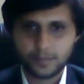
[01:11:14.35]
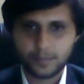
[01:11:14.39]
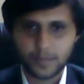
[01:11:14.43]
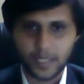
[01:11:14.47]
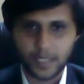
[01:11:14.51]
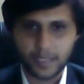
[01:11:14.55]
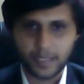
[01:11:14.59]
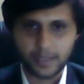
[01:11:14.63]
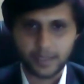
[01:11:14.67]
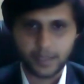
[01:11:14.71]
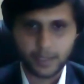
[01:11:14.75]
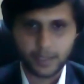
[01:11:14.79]

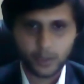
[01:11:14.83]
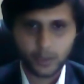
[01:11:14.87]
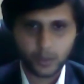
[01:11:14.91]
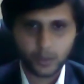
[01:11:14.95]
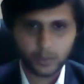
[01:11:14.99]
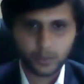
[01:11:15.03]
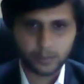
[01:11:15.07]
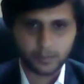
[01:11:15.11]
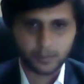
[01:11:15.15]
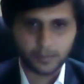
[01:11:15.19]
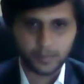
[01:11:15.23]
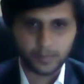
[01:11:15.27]
I need to
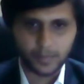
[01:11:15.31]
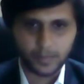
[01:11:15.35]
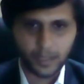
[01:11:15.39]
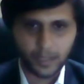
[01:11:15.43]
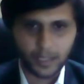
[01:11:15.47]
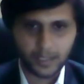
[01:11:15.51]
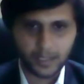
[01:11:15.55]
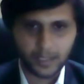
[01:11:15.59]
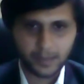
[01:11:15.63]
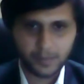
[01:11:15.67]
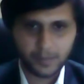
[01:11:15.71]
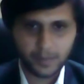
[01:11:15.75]

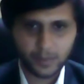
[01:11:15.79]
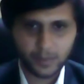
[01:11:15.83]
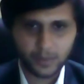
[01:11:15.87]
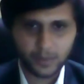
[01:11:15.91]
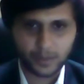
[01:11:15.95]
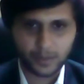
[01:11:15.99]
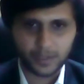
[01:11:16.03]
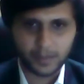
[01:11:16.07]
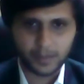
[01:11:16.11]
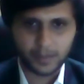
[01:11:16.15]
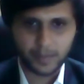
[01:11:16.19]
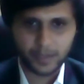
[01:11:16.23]

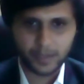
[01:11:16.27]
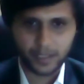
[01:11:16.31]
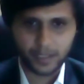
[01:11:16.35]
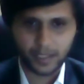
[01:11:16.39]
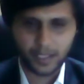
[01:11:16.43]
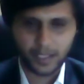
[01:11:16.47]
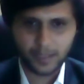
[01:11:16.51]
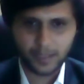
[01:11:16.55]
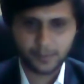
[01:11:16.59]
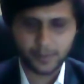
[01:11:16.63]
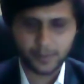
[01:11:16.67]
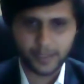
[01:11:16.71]
unmute
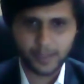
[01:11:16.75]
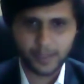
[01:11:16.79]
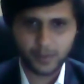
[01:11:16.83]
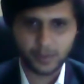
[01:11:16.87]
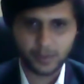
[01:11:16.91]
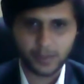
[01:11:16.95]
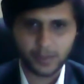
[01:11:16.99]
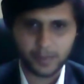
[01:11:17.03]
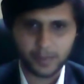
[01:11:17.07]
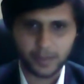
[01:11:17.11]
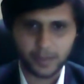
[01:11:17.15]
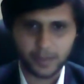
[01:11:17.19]
Deepika. I can't find
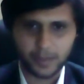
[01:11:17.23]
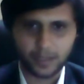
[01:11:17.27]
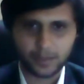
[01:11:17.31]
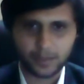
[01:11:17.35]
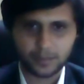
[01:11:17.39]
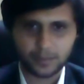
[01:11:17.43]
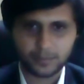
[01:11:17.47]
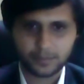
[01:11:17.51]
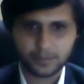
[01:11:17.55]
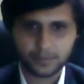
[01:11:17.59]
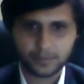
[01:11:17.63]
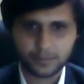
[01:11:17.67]
you,
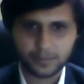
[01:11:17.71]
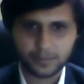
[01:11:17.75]
Deepika.